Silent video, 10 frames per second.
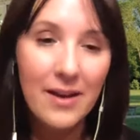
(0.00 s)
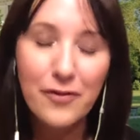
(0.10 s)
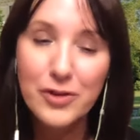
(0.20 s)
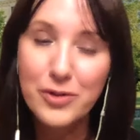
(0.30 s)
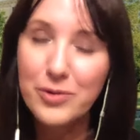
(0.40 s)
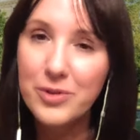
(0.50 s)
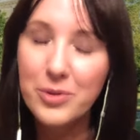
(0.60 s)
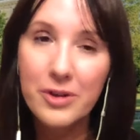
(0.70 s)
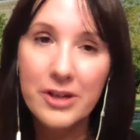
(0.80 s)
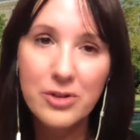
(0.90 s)
for students who
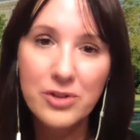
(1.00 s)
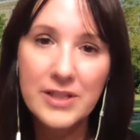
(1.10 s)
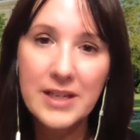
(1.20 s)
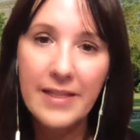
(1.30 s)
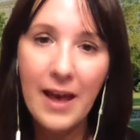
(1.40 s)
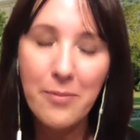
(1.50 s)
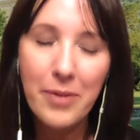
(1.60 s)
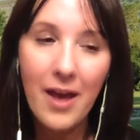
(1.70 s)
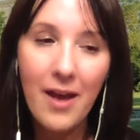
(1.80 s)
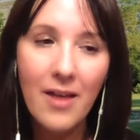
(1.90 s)
are interested in that
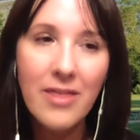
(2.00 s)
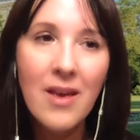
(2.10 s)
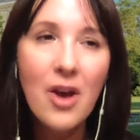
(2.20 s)
path.